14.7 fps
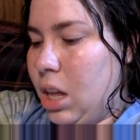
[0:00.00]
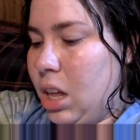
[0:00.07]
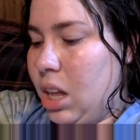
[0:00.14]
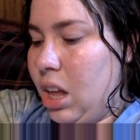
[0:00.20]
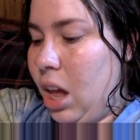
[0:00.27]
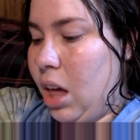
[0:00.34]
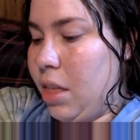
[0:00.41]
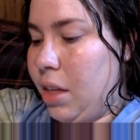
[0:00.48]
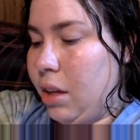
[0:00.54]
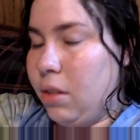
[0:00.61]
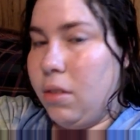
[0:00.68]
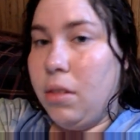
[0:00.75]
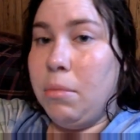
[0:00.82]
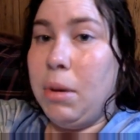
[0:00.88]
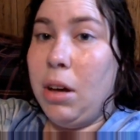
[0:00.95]
yeah,
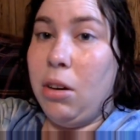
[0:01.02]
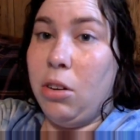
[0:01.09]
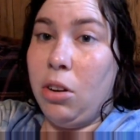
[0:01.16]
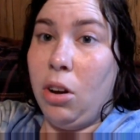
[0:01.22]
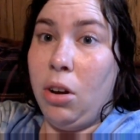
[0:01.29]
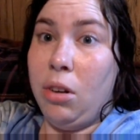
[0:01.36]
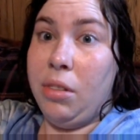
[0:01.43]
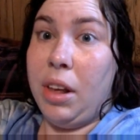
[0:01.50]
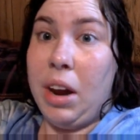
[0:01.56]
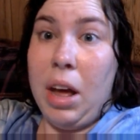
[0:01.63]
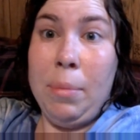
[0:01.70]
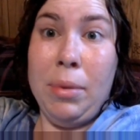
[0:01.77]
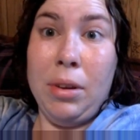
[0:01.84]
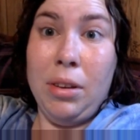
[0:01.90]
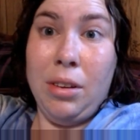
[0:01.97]
that's about all that
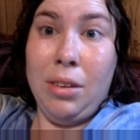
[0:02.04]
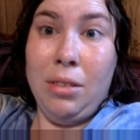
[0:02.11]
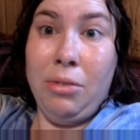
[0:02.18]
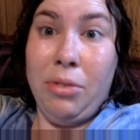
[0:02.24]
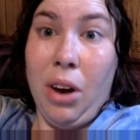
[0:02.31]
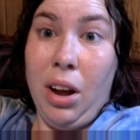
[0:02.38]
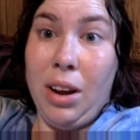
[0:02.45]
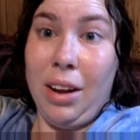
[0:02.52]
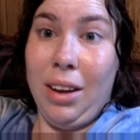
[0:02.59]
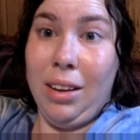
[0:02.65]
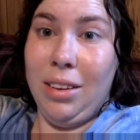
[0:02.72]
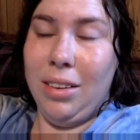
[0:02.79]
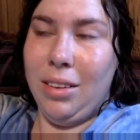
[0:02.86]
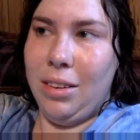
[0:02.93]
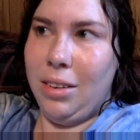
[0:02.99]
happened
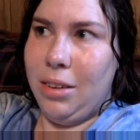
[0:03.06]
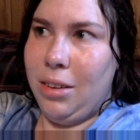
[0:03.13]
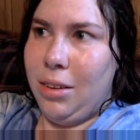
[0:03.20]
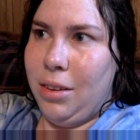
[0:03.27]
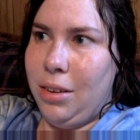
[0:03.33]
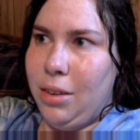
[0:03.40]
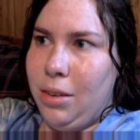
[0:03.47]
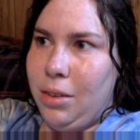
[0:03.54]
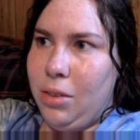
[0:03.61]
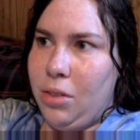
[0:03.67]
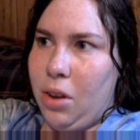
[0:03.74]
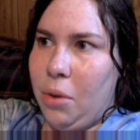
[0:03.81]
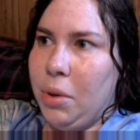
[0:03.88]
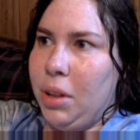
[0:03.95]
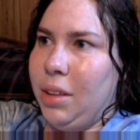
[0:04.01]
Friday. It's
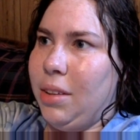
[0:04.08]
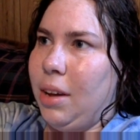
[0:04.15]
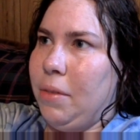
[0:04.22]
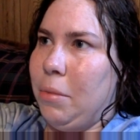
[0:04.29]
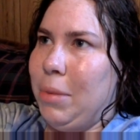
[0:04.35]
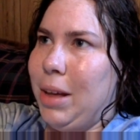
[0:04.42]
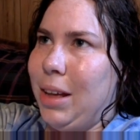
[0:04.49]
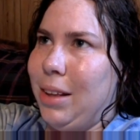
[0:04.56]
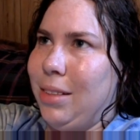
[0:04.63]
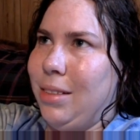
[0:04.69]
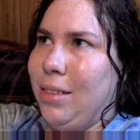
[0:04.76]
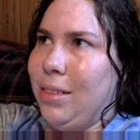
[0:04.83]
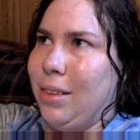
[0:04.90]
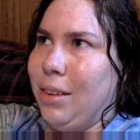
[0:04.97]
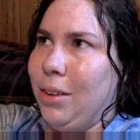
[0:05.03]
not really time for bed,
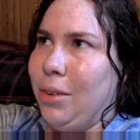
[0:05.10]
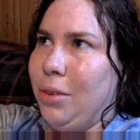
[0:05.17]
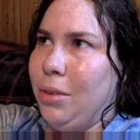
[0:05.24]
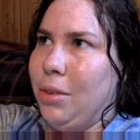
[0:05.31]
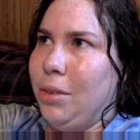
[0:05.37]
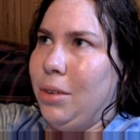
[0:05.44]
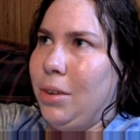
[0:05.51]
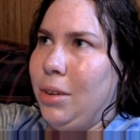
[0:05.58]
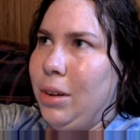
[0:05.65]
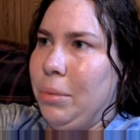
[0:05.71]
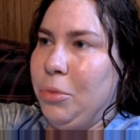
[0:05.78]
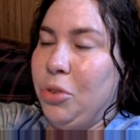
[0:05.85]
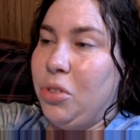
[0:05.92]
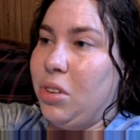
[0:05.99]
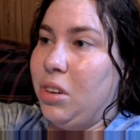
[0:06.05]
so
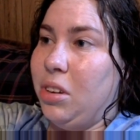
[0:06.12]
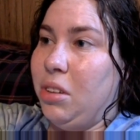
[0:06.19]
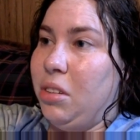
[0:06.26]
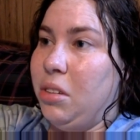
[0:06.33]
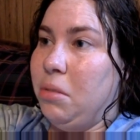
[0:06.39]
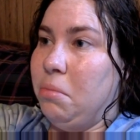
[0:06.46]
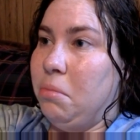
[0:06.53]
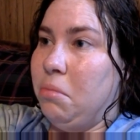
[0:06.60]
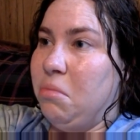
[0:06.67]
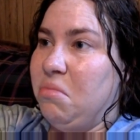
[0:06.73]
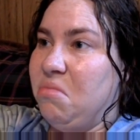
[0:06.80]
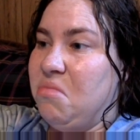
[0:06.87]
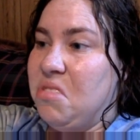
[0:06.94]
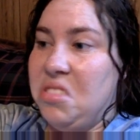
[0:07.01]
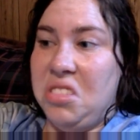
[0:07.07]
I'm just gonna
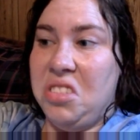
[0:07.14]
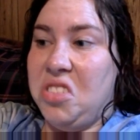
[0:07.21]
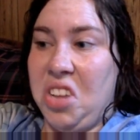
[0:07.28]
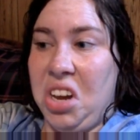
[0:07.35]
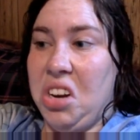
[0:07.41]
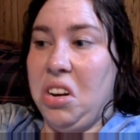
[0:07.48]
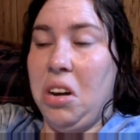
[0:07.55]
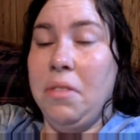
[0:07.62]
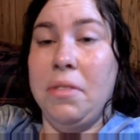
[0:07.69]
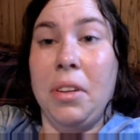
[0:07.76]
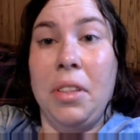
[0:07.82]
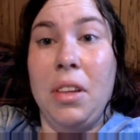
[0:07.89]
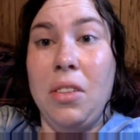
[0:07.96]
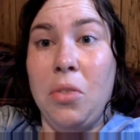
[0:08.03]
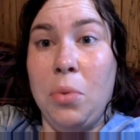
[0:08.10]
sign off
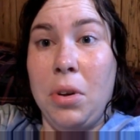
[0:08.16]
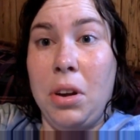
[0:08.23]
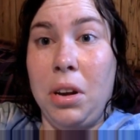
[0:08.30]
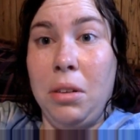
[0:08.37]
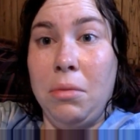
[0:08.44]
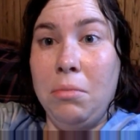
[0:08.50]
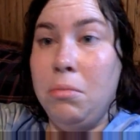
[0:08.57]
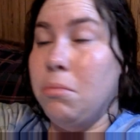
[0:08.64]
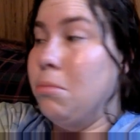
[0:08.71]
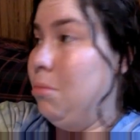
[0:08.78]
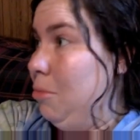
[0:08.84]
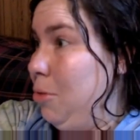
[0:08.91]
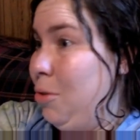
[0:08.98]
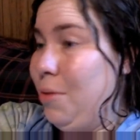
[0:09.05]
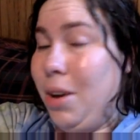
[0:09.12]
on this one and
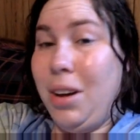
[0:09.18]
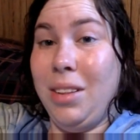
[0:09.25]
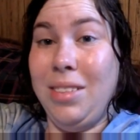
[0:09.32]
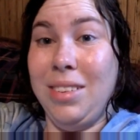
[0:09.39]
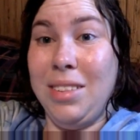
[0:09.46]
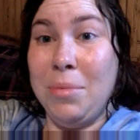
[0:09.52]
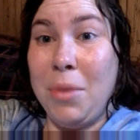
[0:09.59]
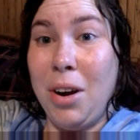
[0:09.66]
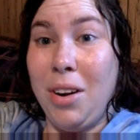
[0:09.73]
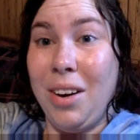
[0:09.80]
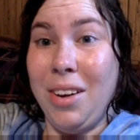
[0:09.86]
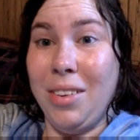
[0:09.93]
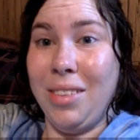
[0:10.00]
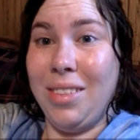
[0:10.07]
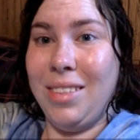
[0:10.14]
move on to
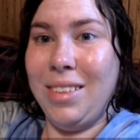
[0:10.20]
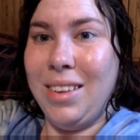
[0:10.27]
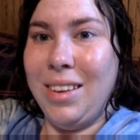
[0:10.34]
tomorrow's.